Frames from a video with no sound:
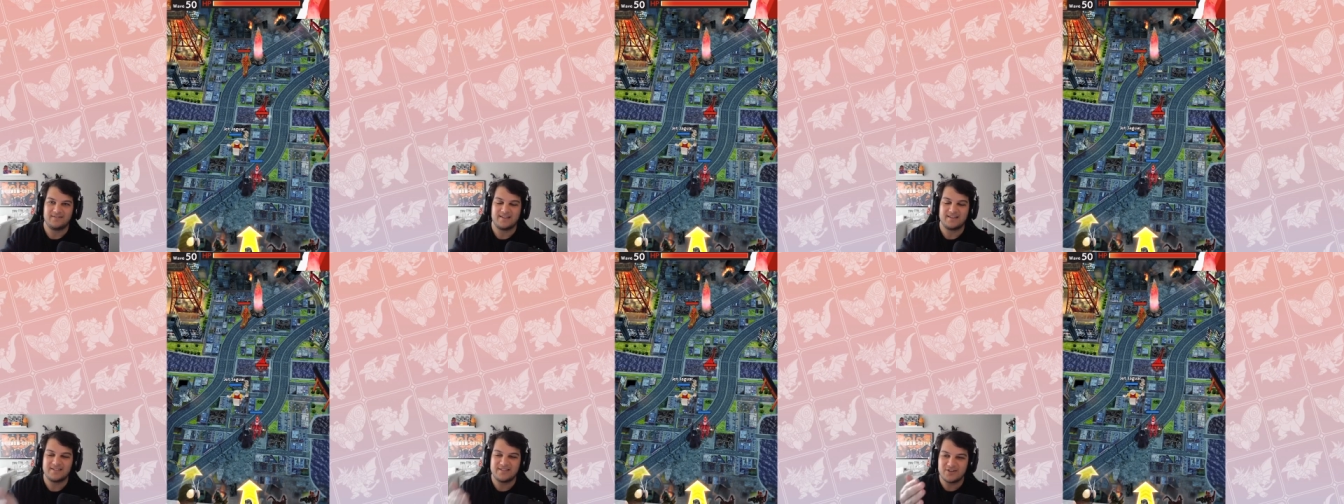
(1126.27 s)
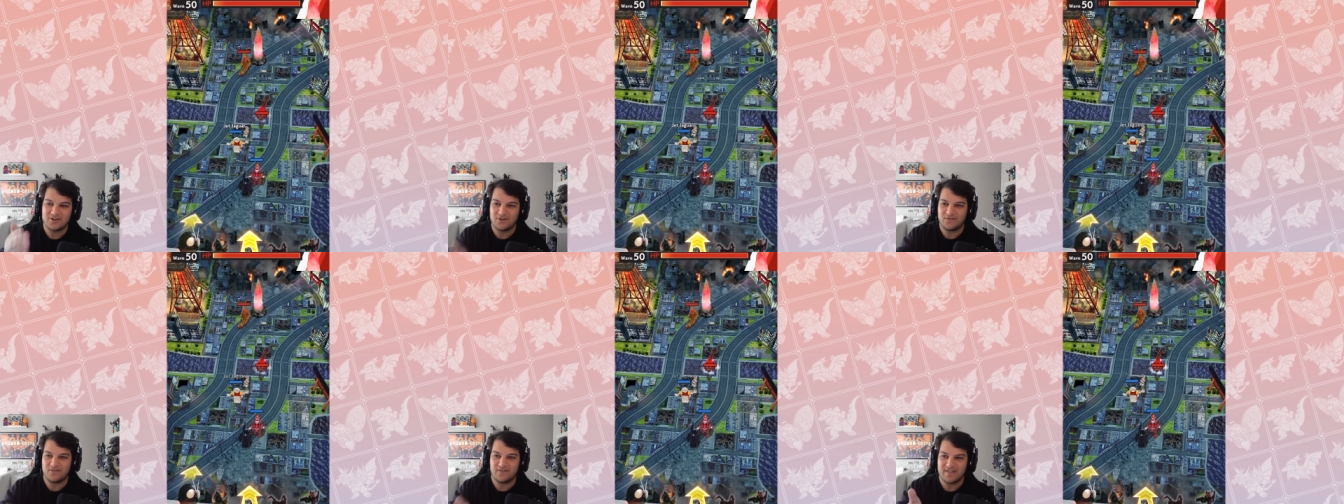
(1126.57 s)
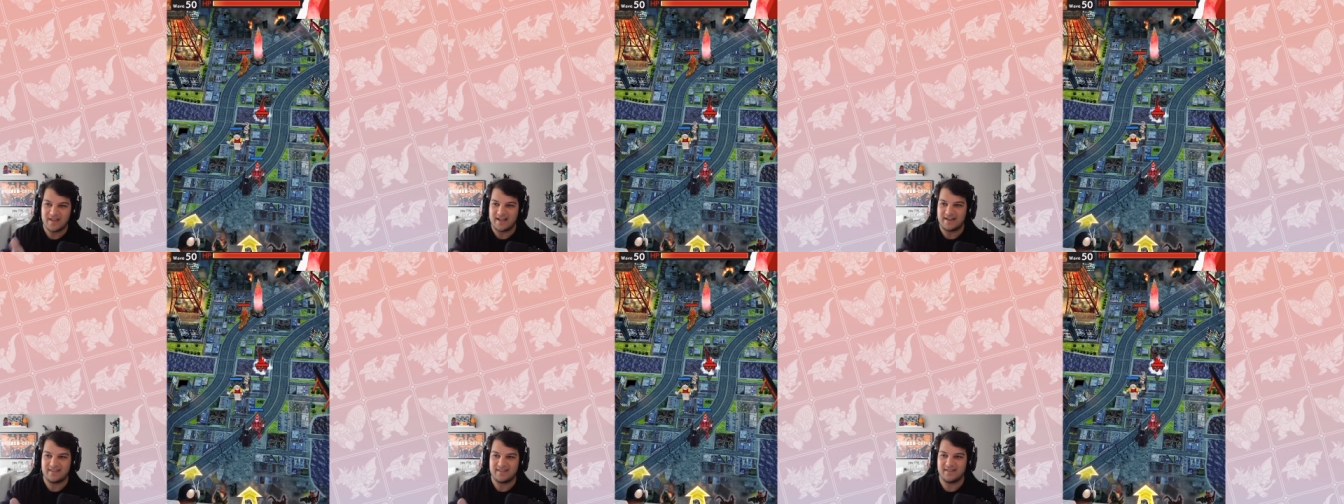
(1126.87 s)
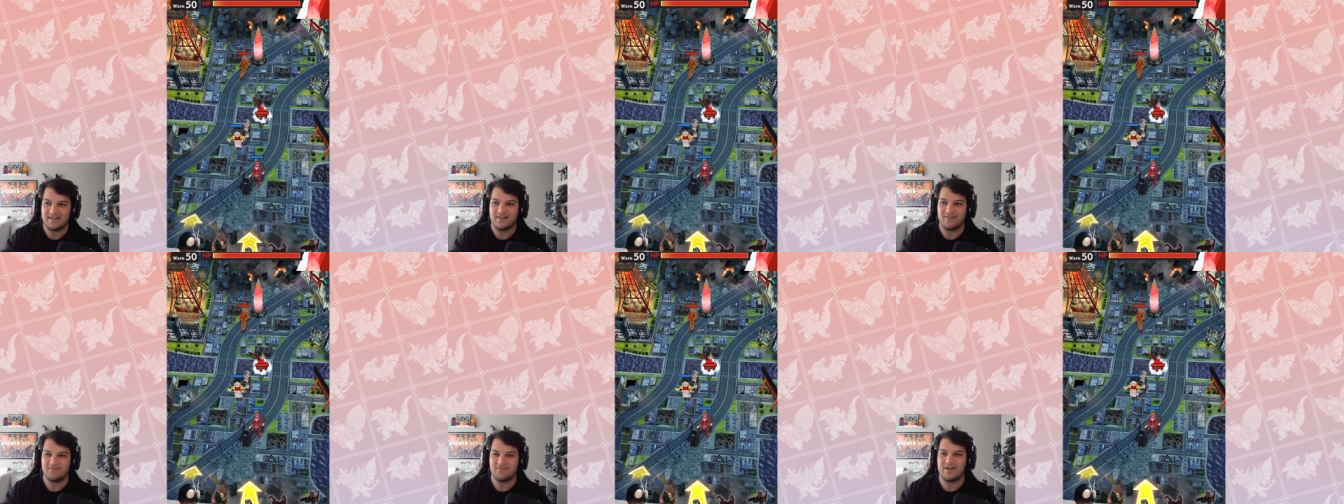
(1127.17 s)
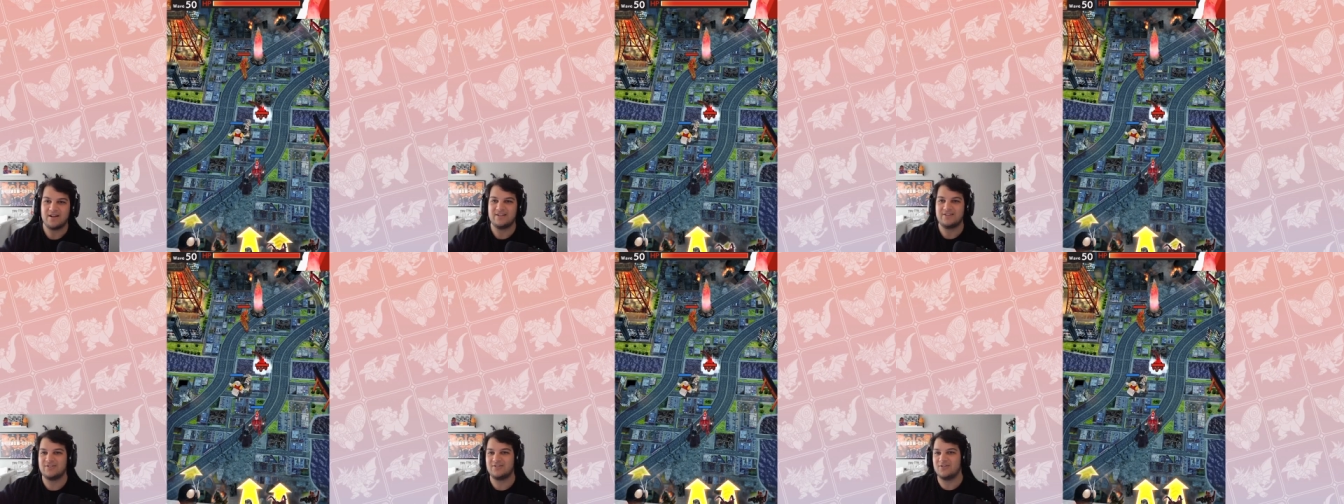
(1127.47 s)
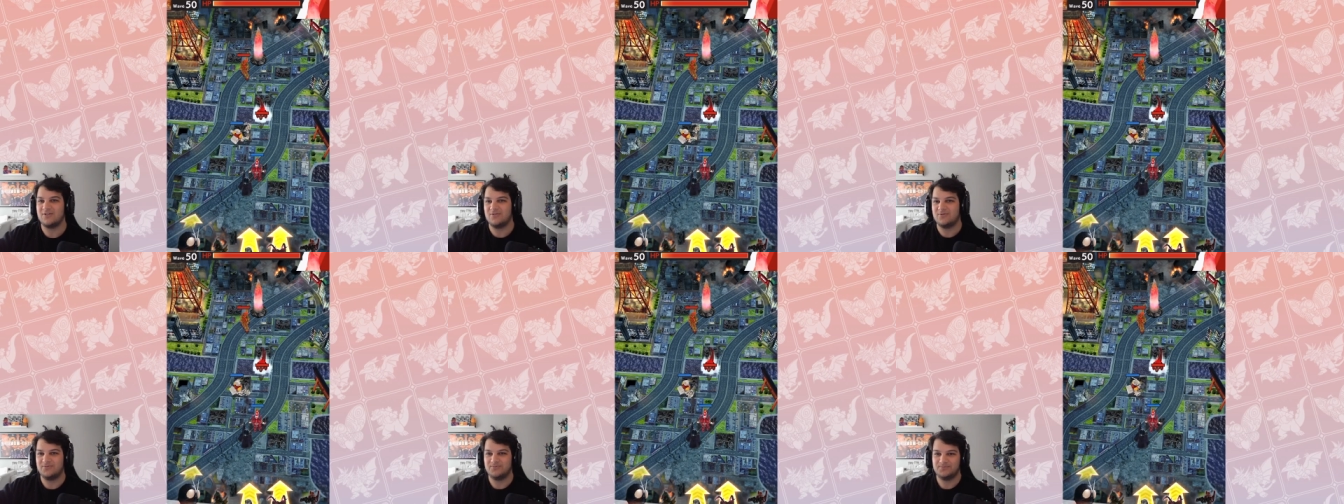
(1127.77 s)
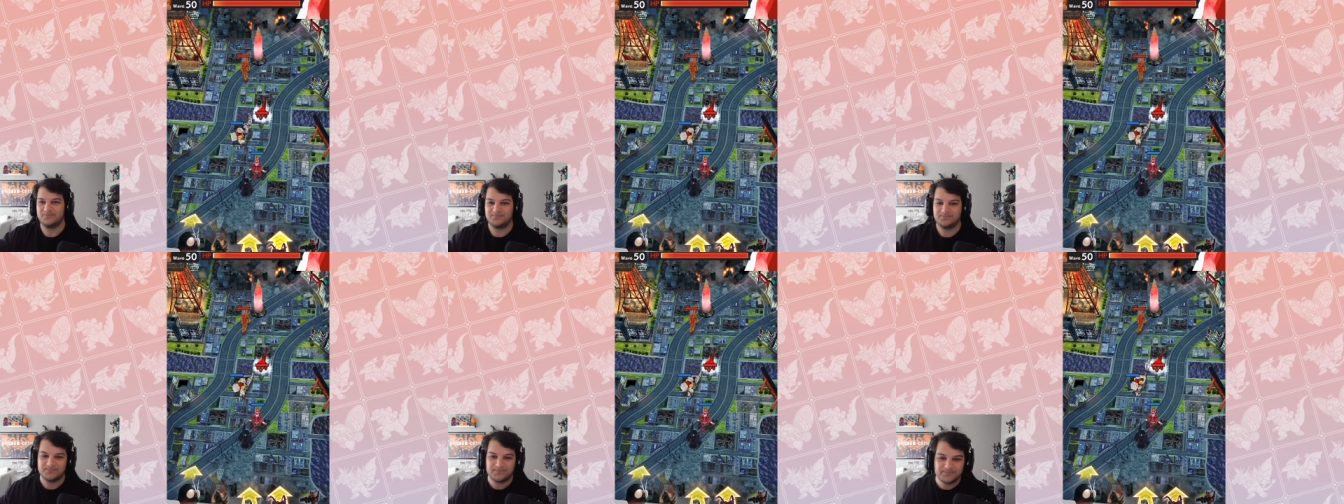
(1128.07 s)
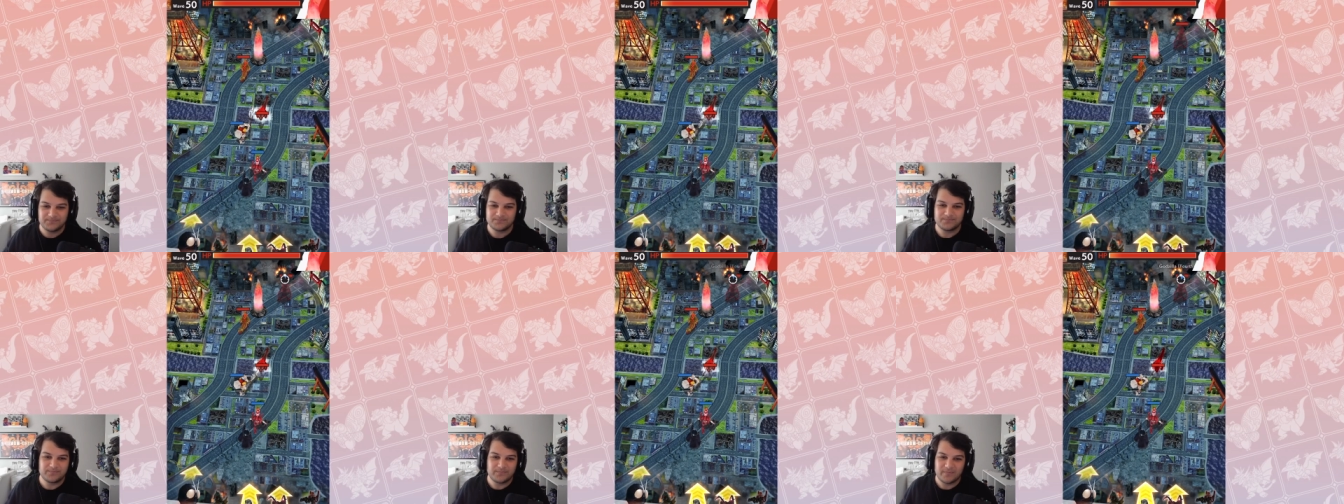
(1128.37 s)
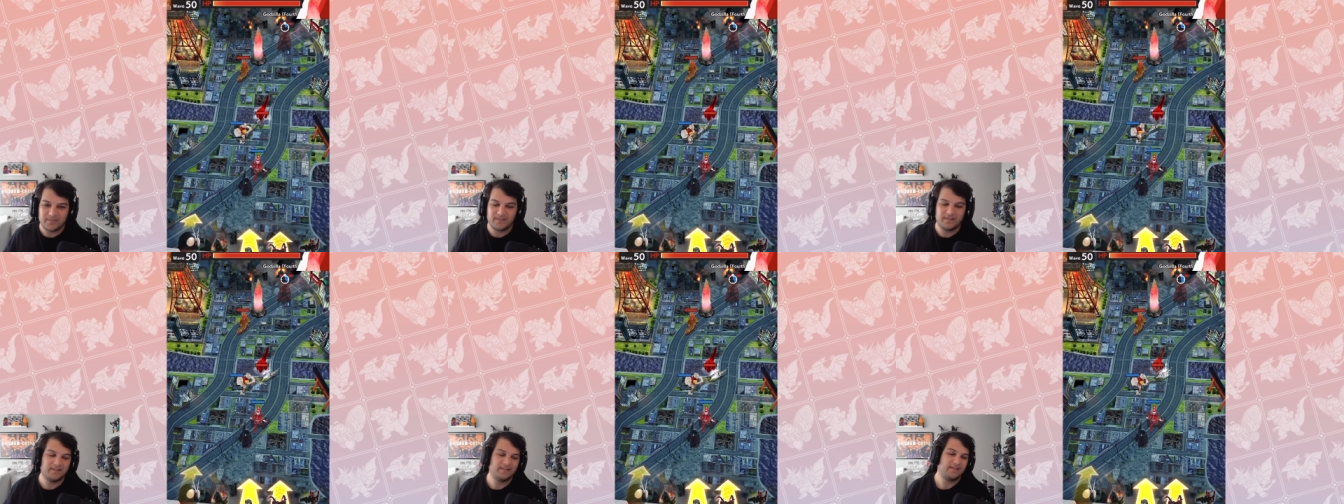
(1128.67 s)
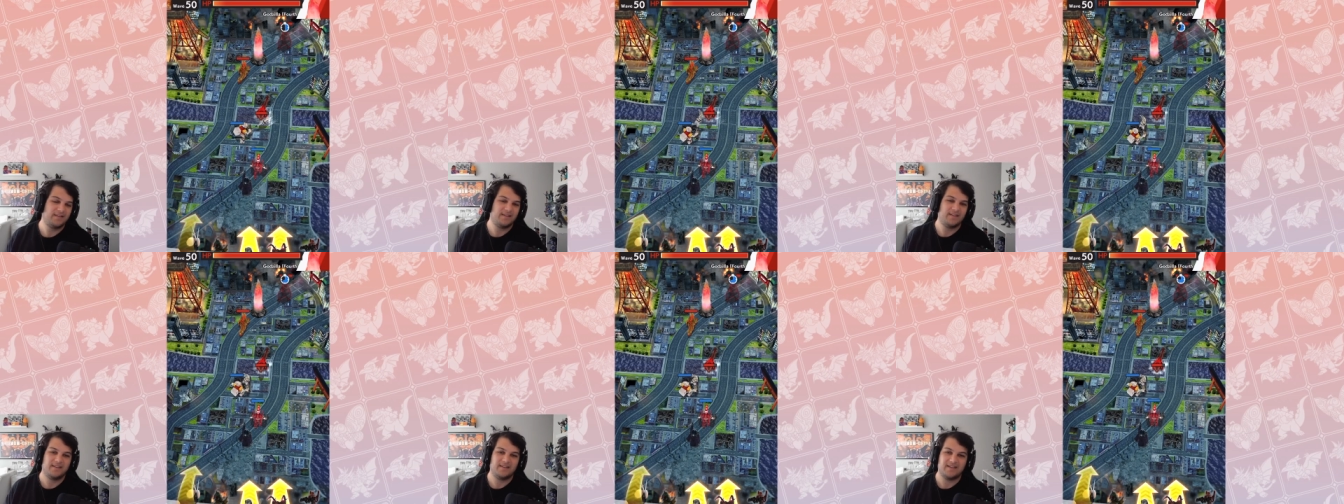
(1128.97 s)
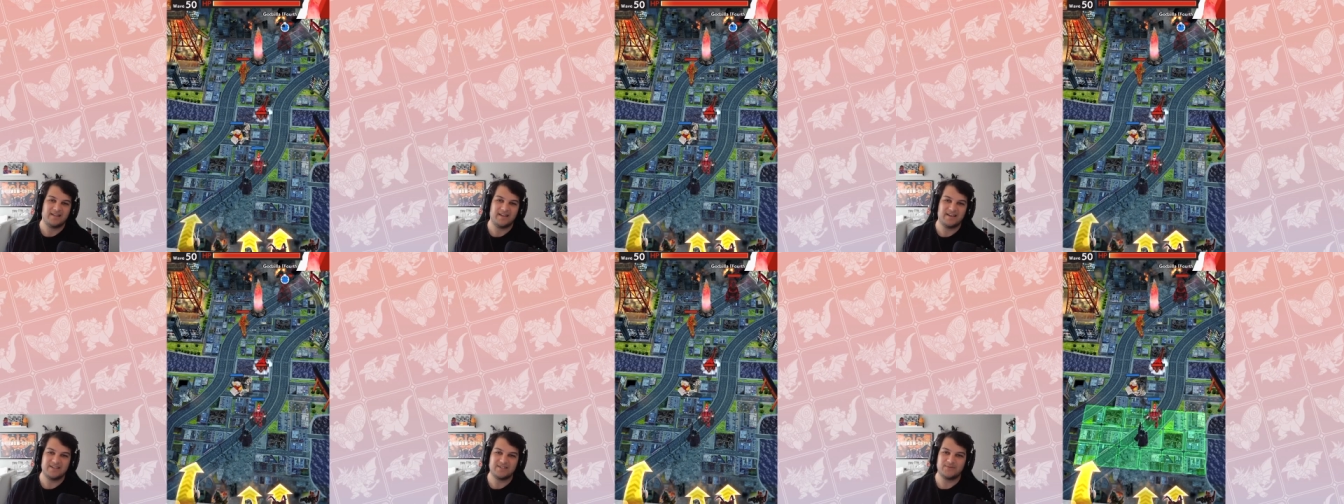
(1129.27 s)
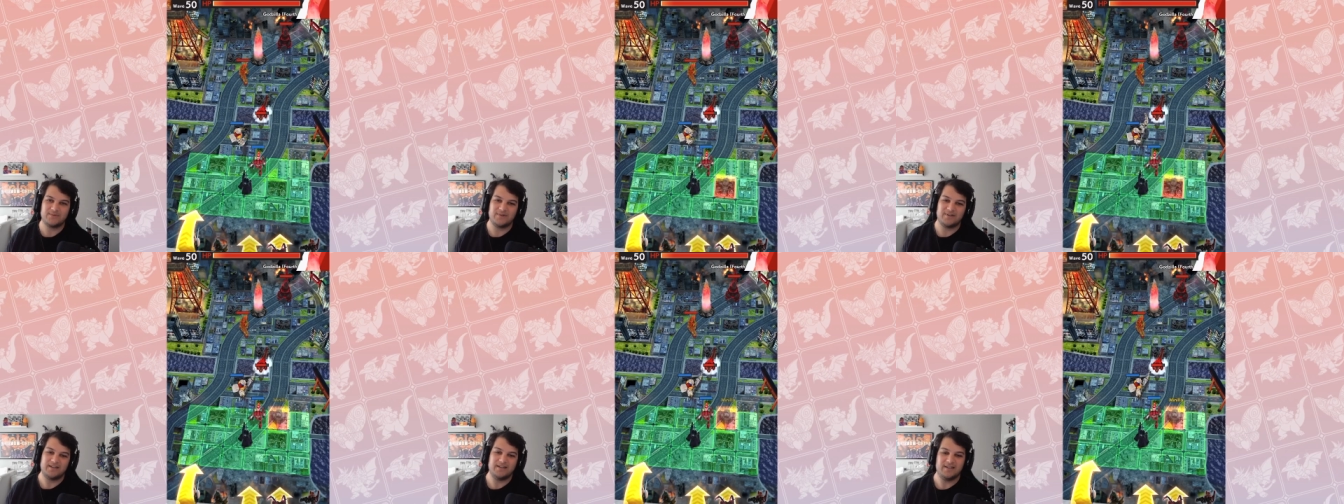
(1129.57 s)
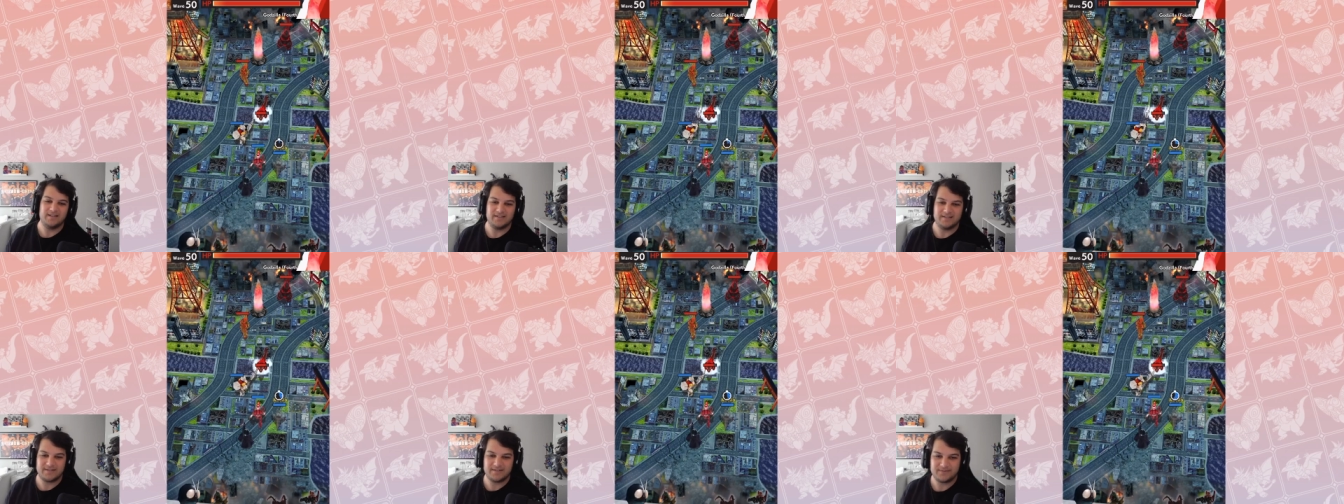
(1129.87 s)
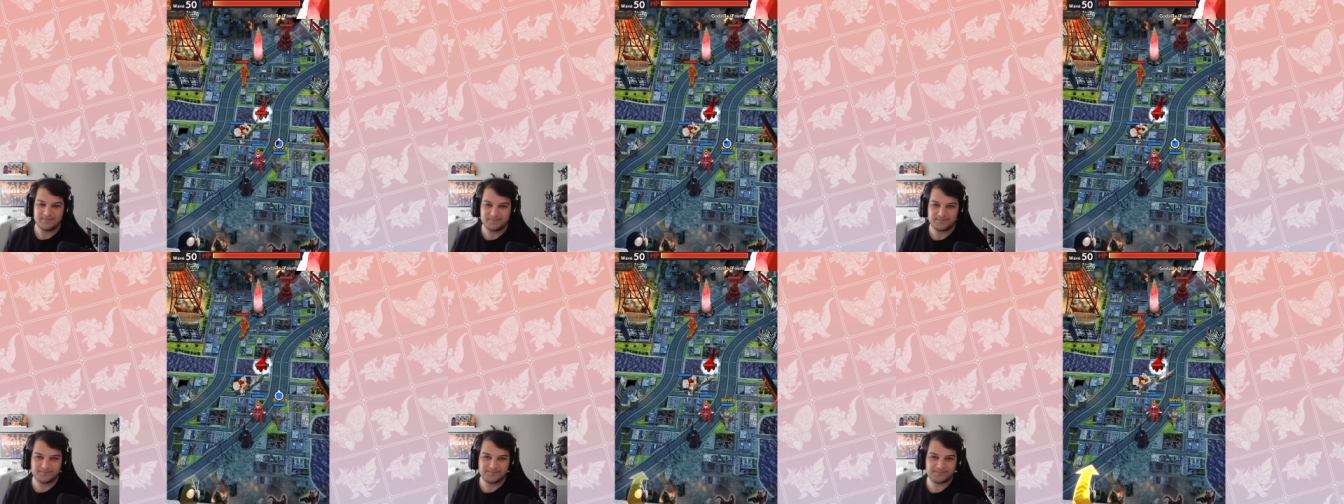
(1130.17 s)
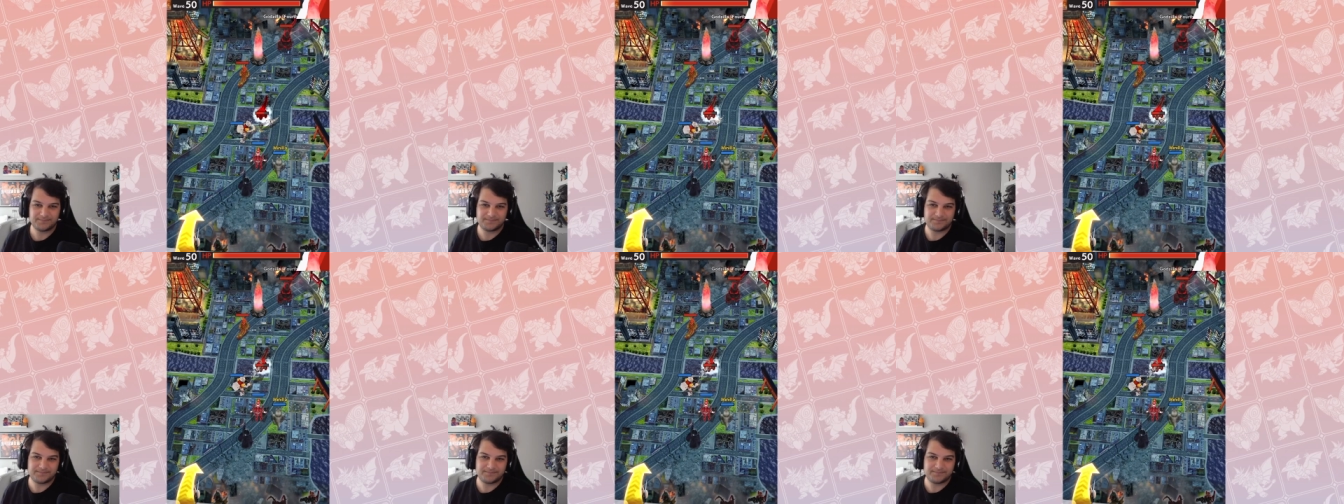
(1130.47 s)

They nerfed that thing, right? So that is what it is.